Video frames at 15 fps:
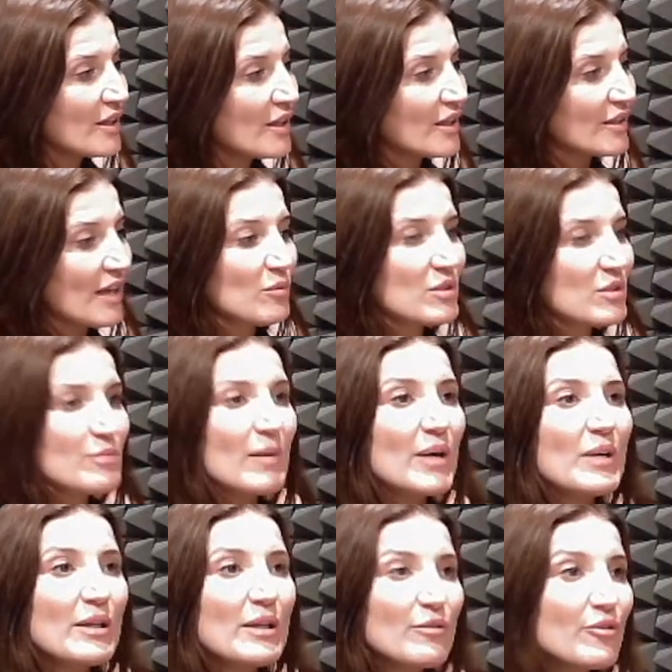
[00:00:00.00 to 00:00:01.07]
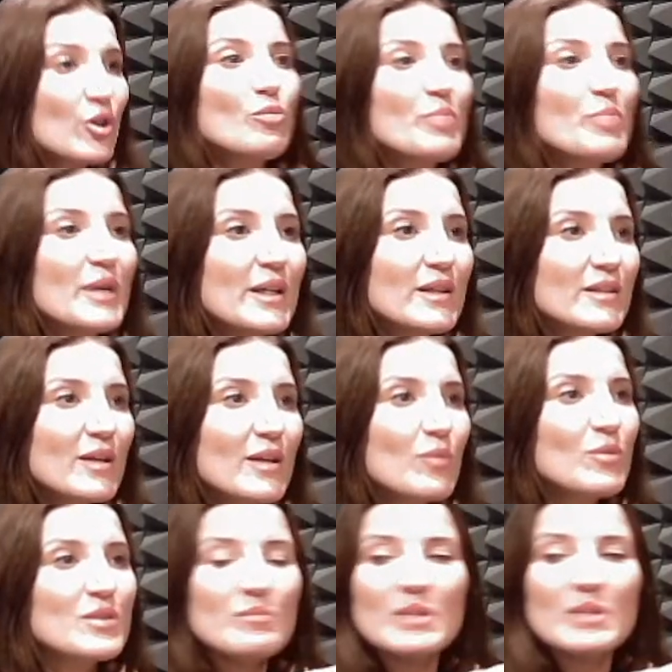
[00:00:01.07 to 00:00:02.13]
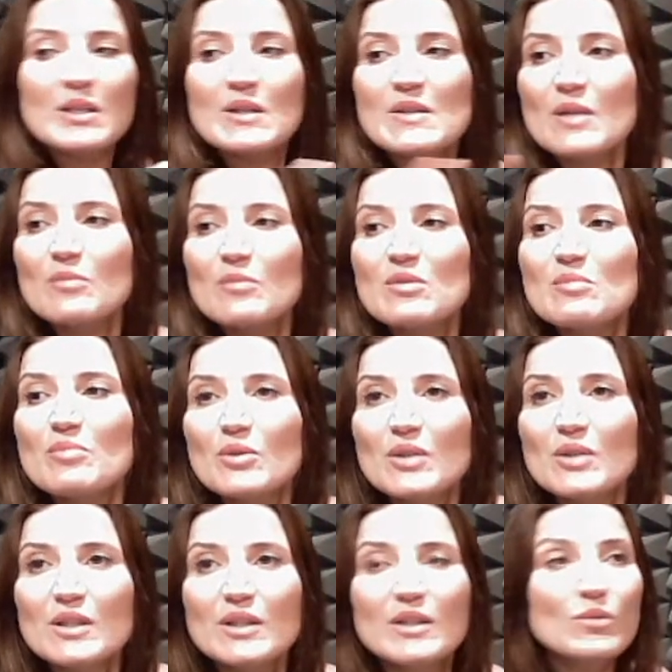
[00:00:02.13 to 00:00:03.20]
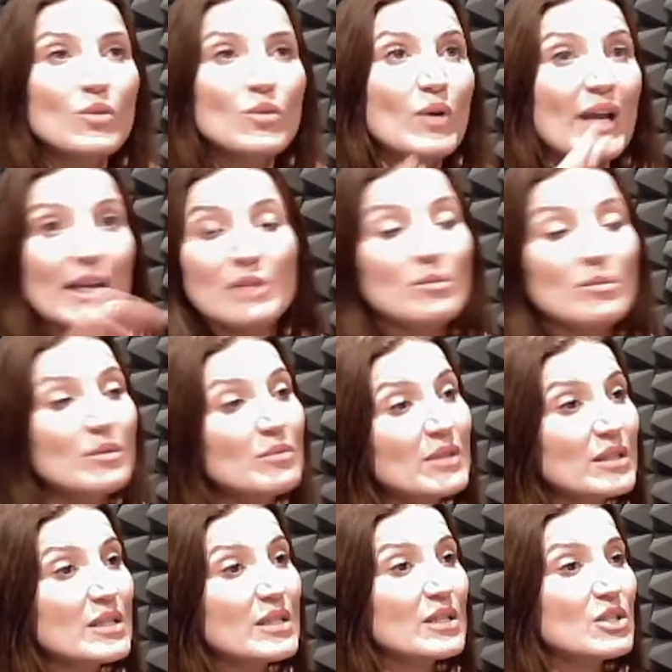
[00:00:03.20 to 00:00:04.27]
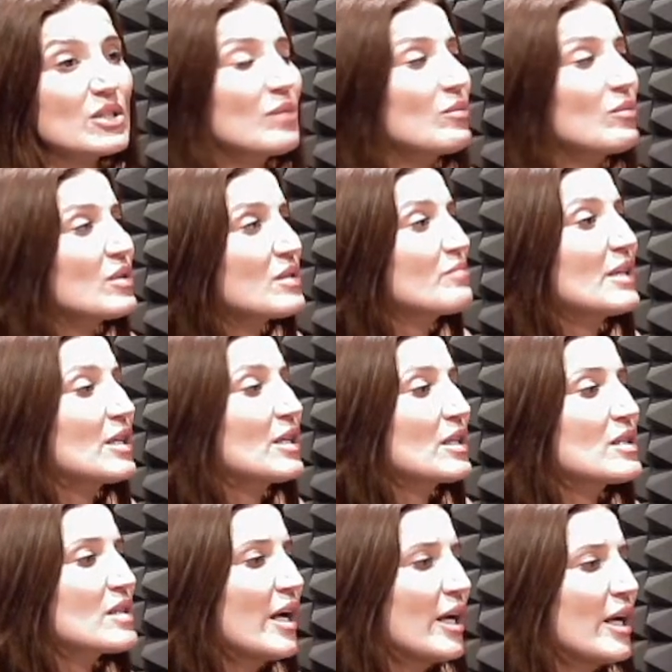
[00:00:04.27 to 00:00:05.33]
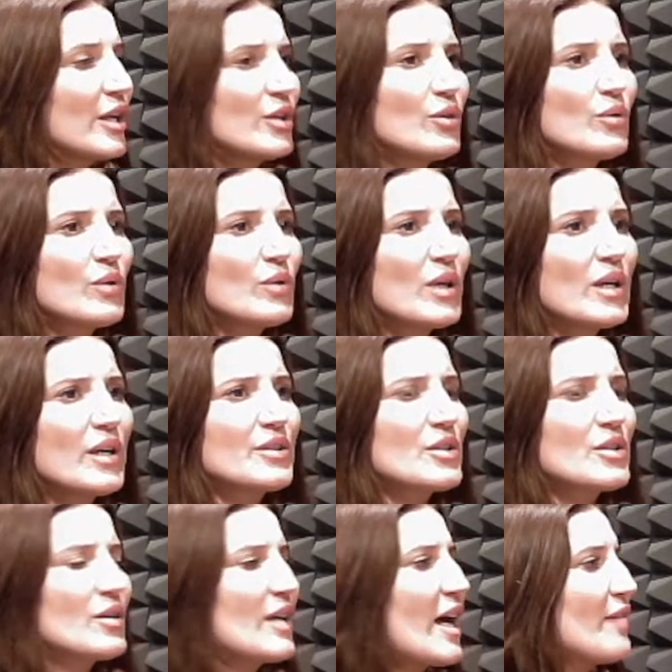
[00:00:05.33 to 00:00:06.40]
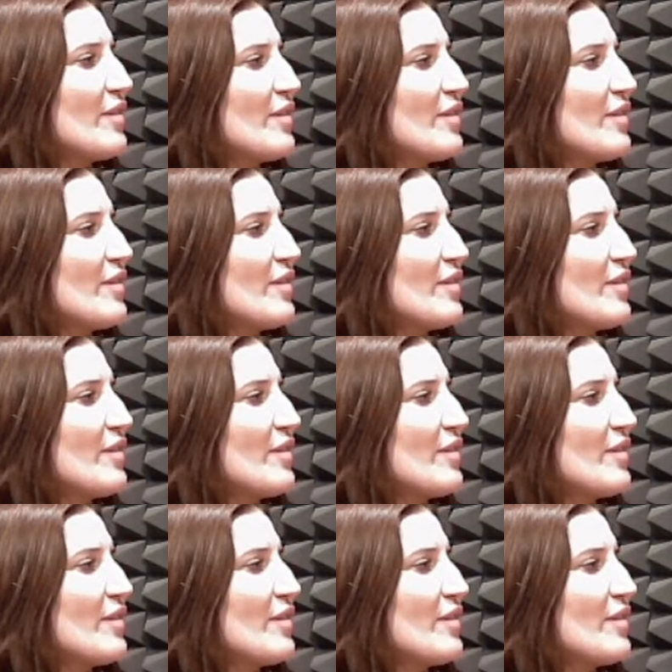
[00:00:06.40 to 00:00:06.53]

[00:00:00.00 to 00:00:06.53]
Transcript: That was my way of coping. That wasn't because I was broken, or anyone with addiction. It wasn't because you don't have